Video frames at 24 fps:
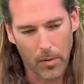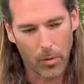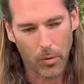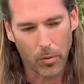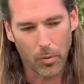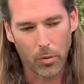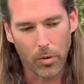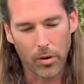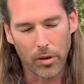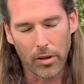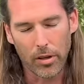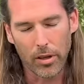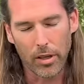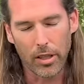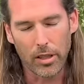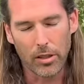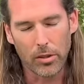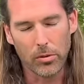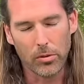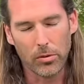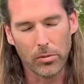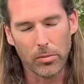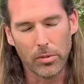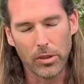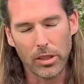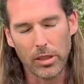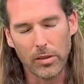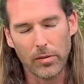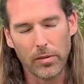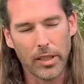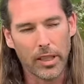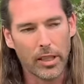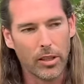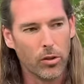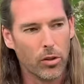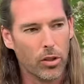whether or not you believe
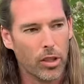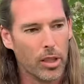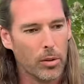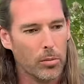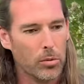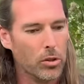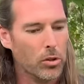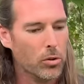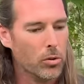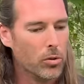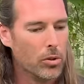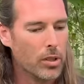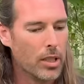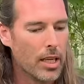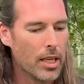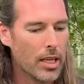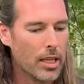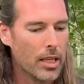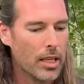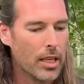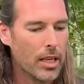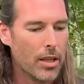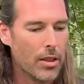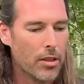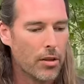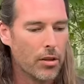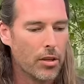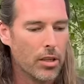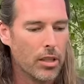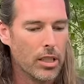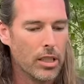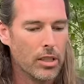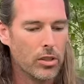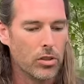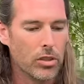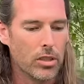that, or I do or not, I thought
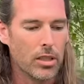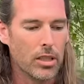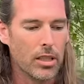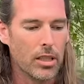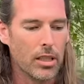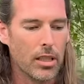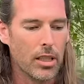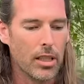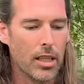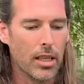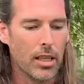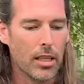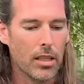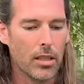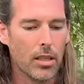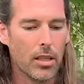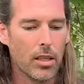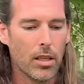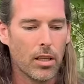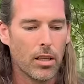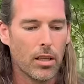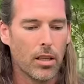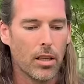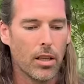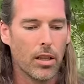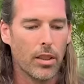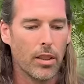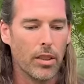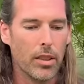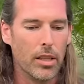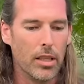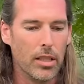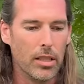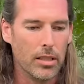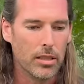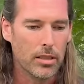it interesting that
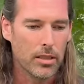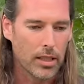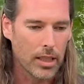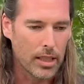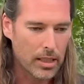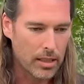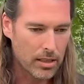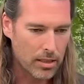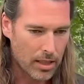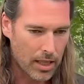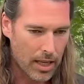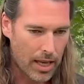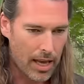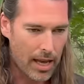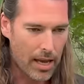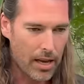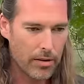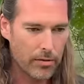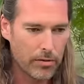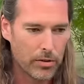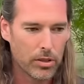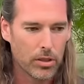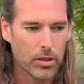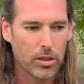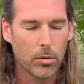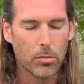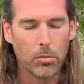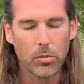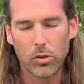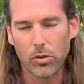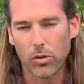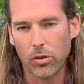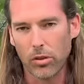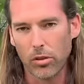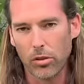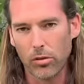these sites have some
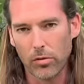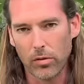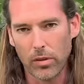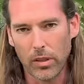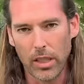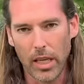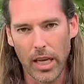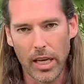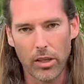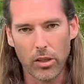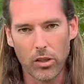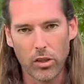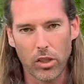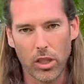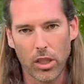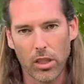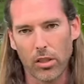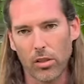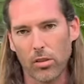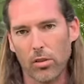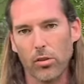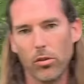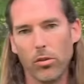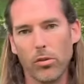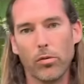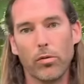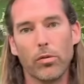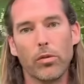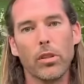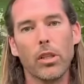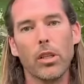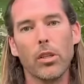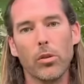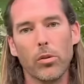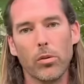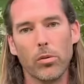sort of an energetical
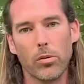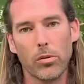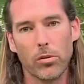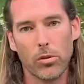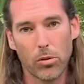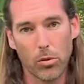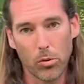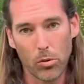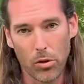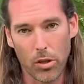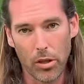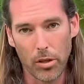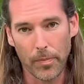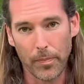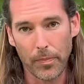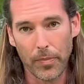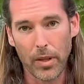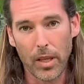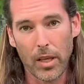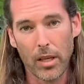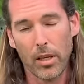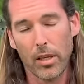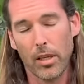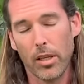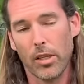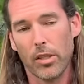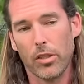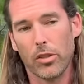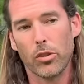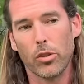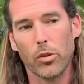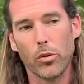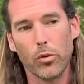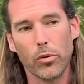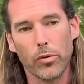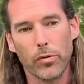flow to them.
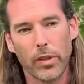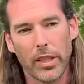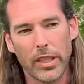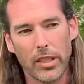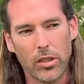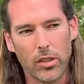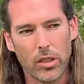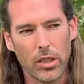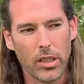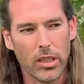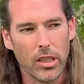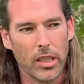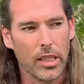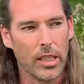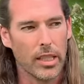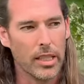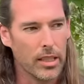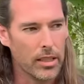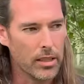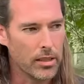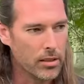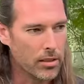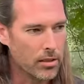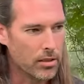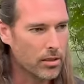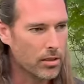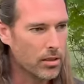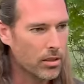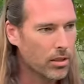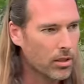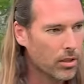So if energy is